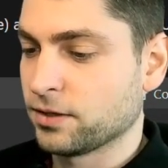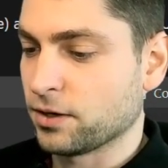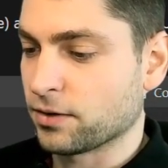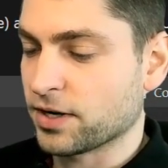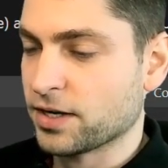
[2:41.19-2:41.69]

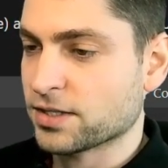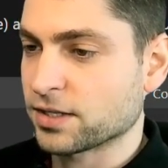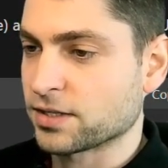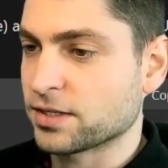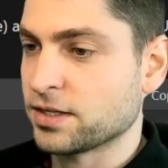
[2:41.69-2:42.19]
Okay,
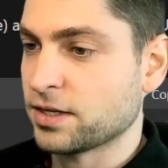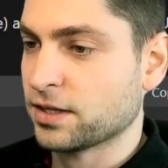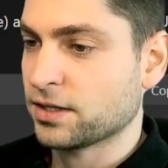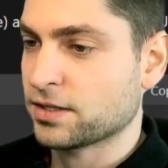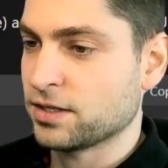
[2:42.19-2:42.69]
succeeded.
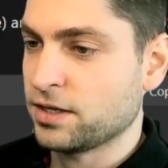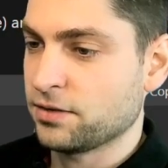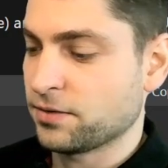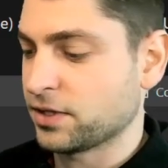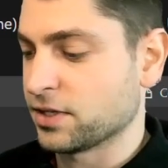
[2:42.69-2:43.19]
Let's see
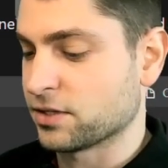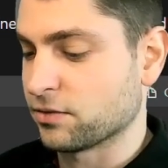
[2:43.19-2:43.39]
if it is